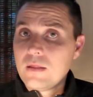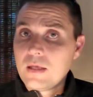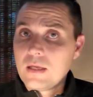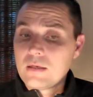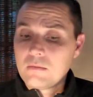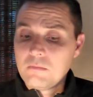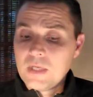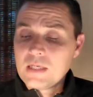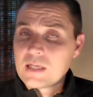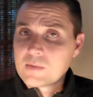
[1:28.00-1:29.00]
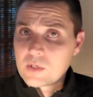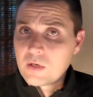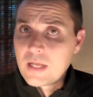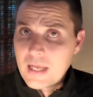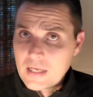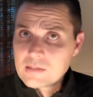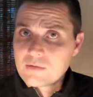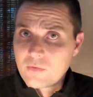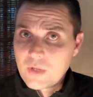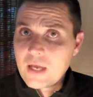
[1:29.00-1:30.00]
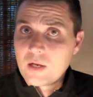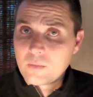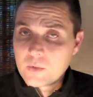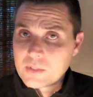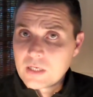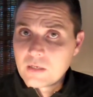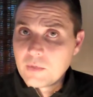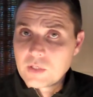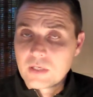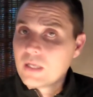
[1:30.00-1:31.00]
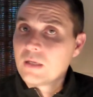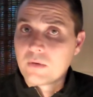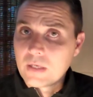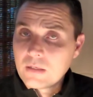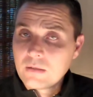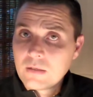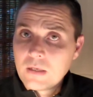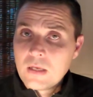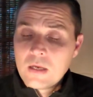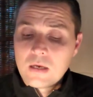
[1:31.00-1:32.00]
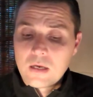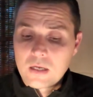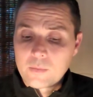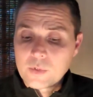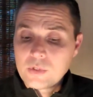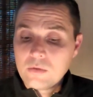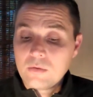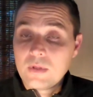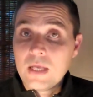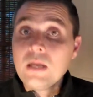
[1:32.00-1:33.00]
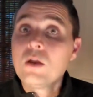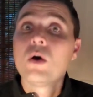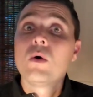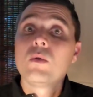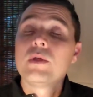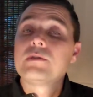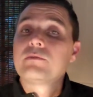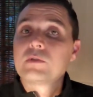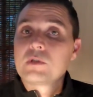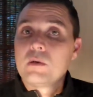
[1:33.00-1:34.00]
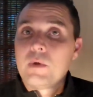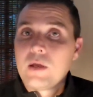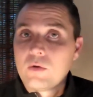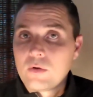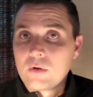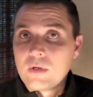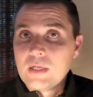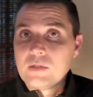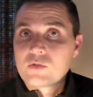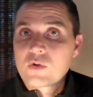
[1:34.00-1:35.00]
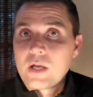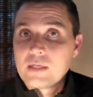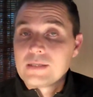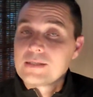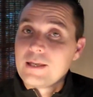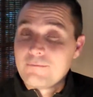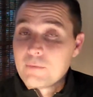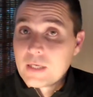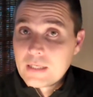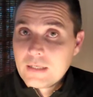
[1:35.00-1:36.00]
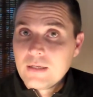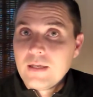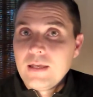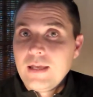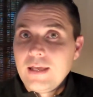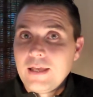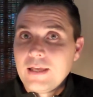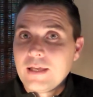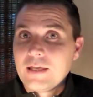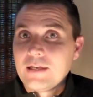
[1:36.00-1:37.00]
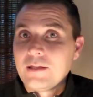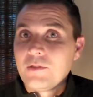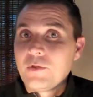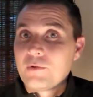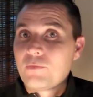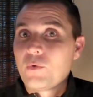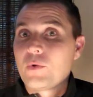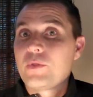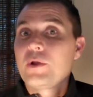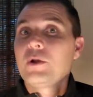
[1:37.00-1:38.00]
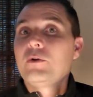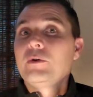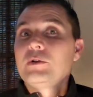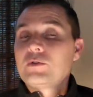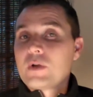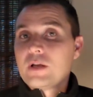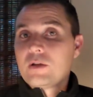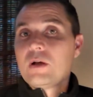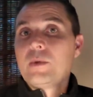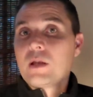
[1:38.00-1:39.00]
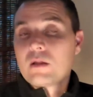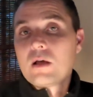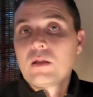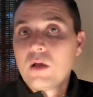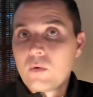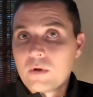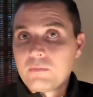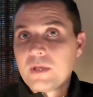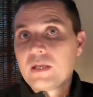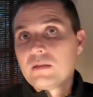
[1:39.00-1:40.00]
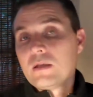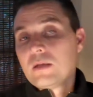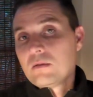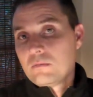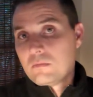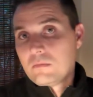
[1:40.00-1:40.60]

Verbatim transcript: that many times they're going to ask for the higher percent commission anyway. Uh, number two, they know that the for sale by owner is trying to save money, and therefore they're going to try to come in a lot lower, thinking that,